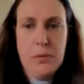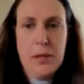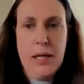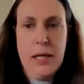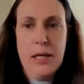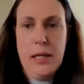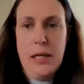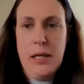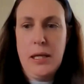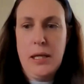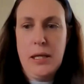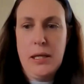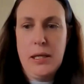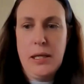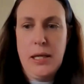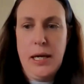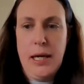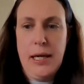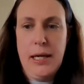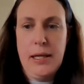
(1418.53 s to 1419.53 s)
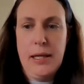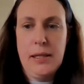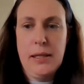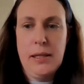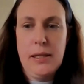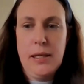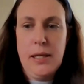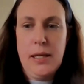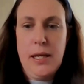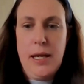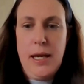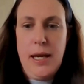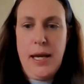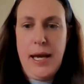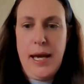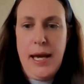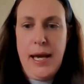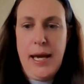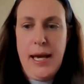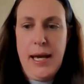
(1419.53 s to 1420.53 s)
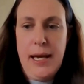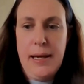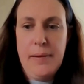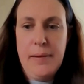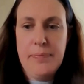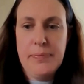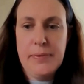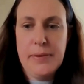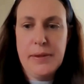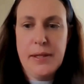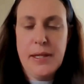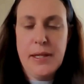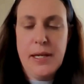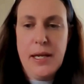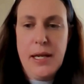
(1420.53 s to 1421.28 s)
okay, yeah. Um,